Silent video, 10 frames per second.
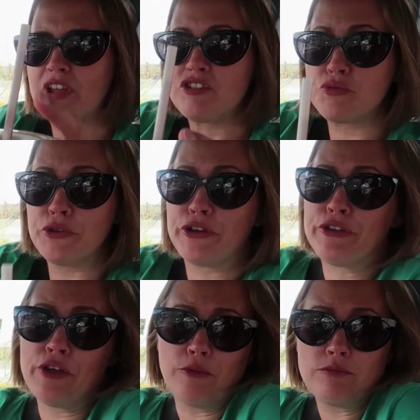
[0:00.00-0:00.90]
It's really
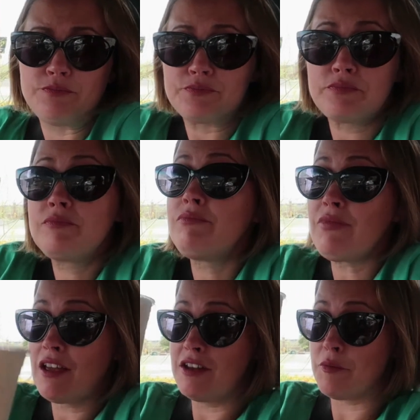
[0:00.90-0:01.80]
good though.
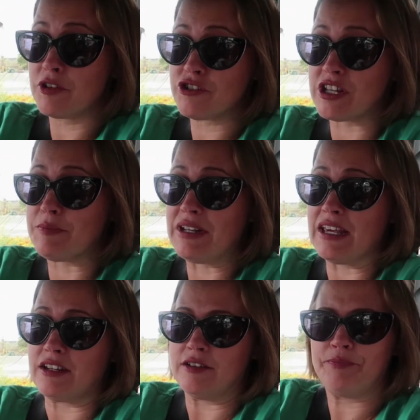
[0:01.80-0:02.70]
Now we're gonna try the
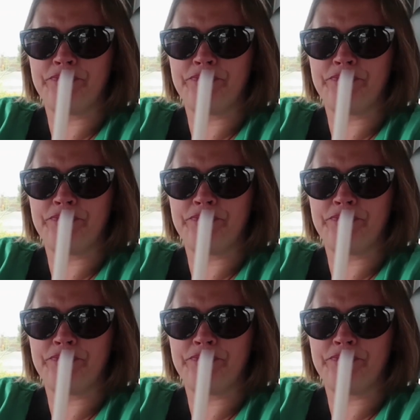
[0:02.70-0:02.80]
banana.